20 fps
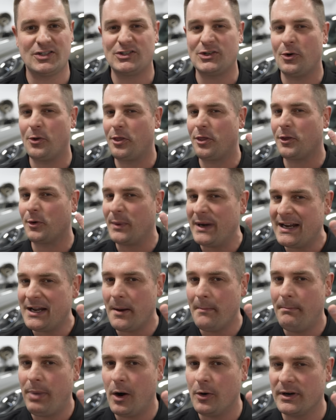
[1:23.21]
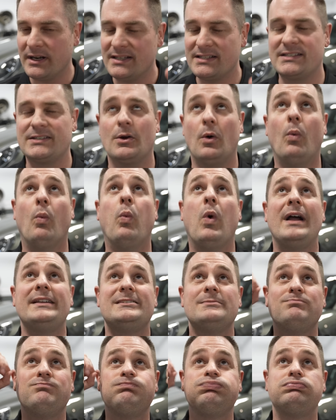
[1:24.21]
So three components,
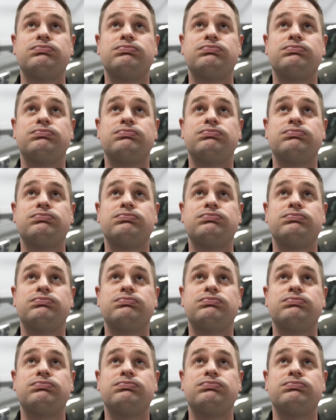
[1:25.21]
what?